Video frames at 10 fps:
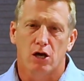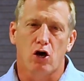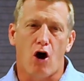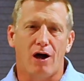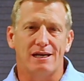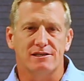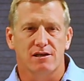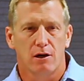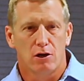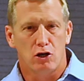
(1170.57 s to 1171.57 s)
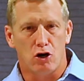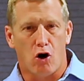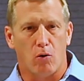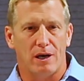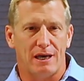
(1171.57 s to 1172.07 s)
God is, you
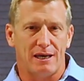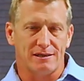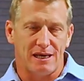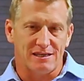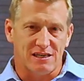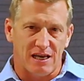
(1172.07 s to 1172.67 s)
know, is, is,